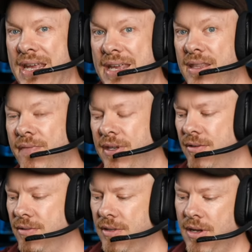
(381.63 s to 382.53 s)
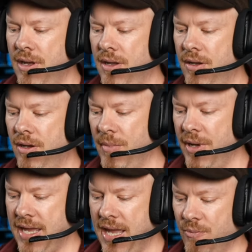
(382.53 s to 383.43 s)
in the field on my
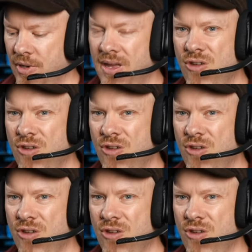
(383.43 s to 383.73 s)
camera.